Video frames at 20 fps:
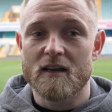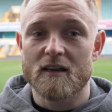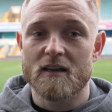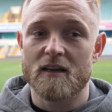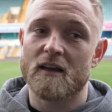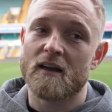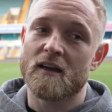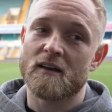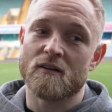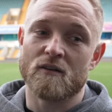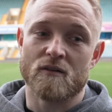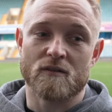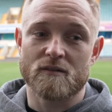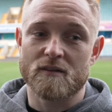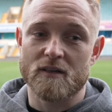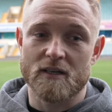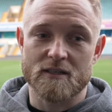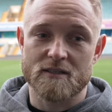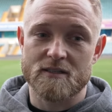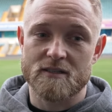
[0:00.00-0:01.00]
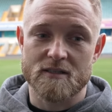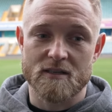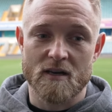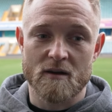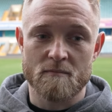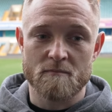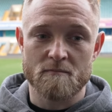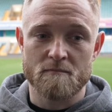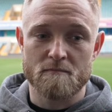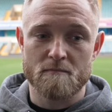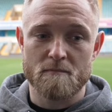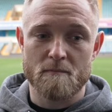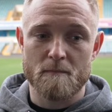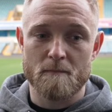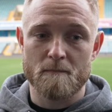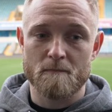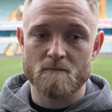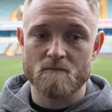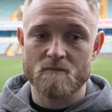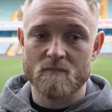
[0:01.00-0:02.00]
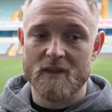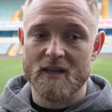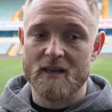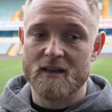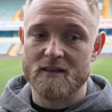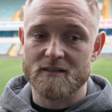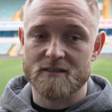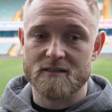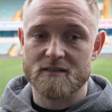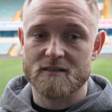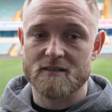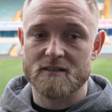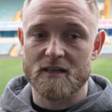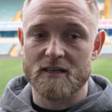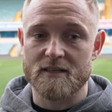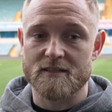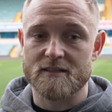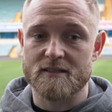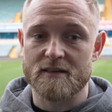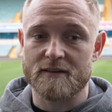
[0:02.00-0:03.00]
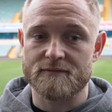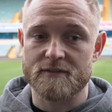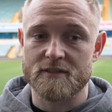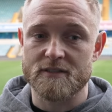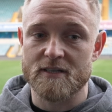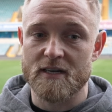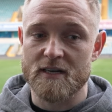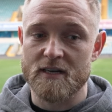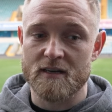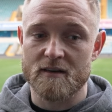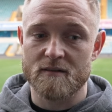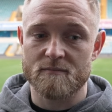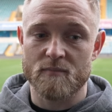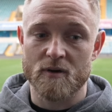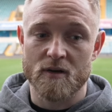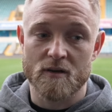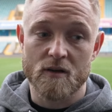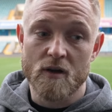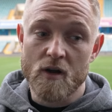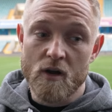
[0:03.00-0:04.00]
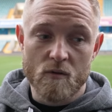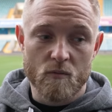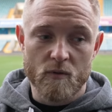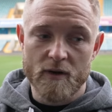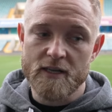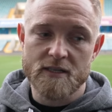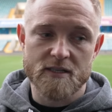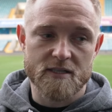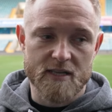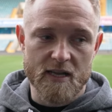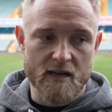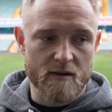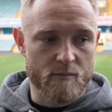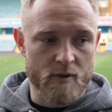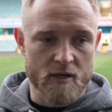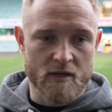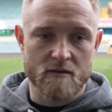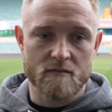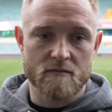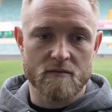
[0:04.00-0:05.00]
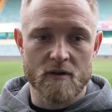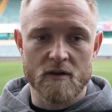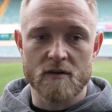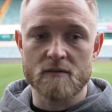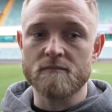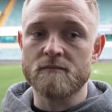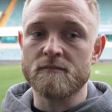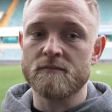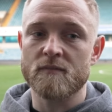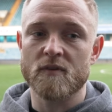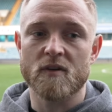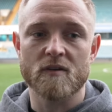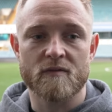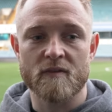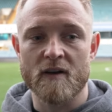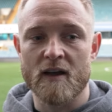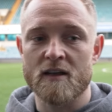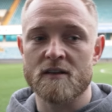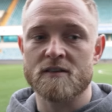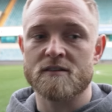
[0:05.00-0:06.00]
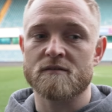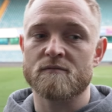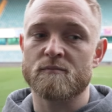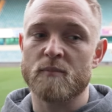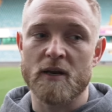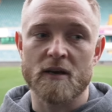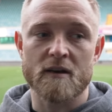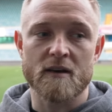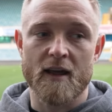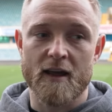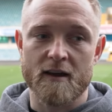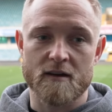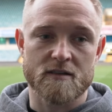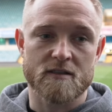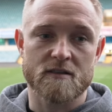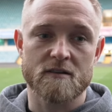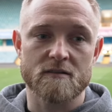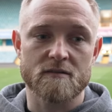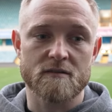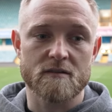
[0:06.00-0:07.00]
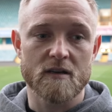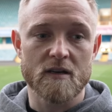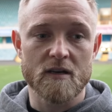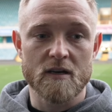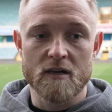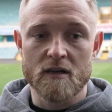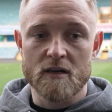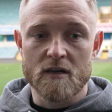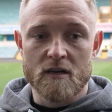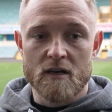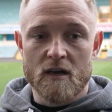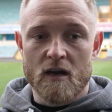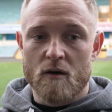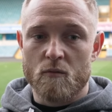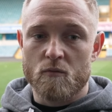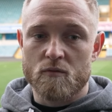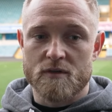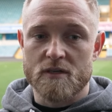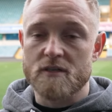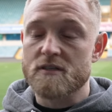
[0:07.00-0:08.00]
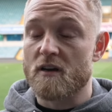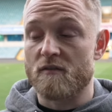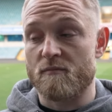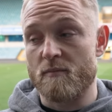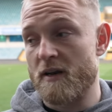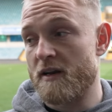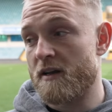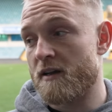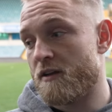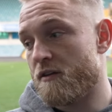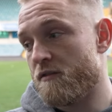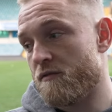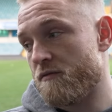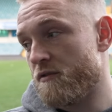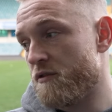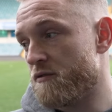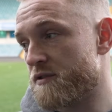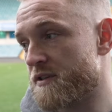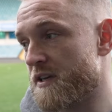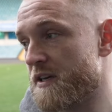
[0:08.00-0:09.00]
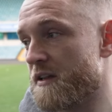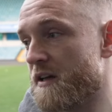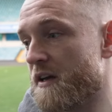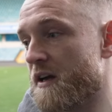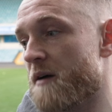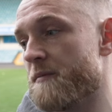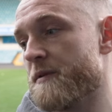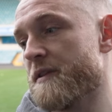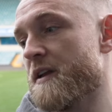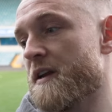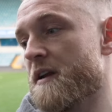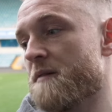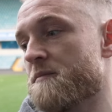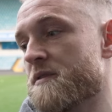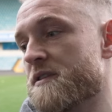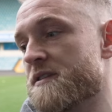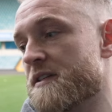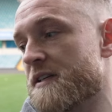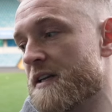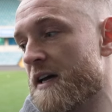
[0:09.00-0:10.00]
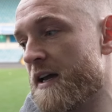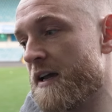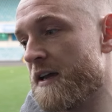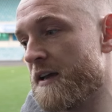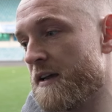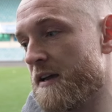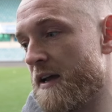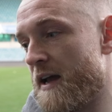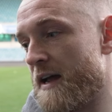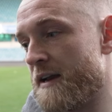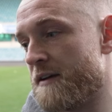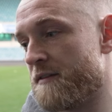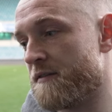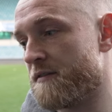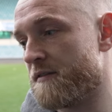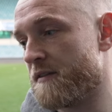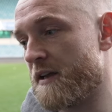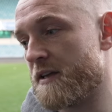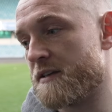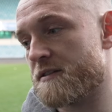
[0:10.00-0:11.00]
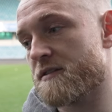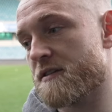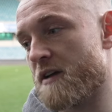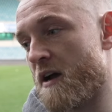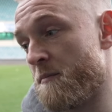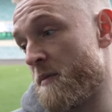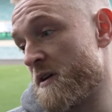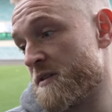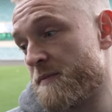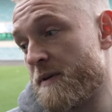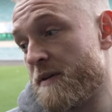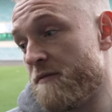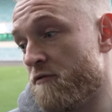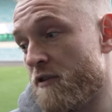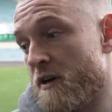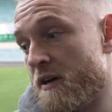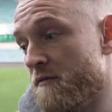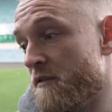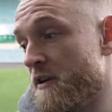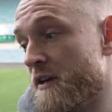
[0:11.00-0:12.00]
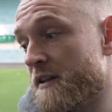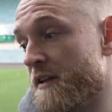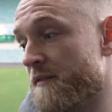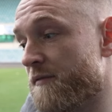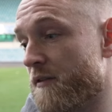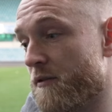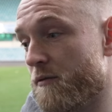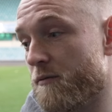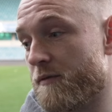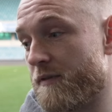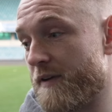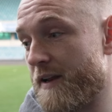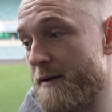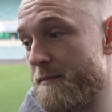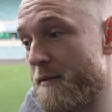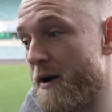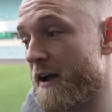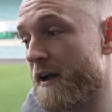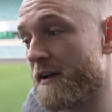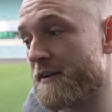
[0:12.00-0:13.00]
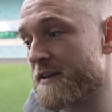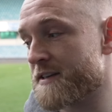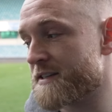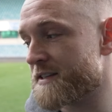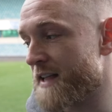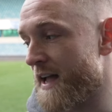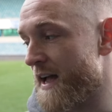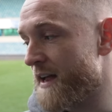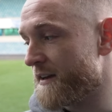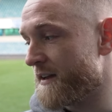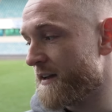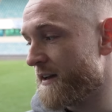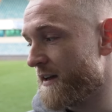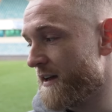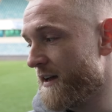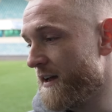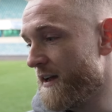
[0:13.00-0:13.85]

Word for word: yeah, look, it's um, it's it's tough to take, but we need to stay upbeat. The fans have been excellent since I've been here. You you see they come in their numbers today, and it's I must be really really difficult for them. I understand it.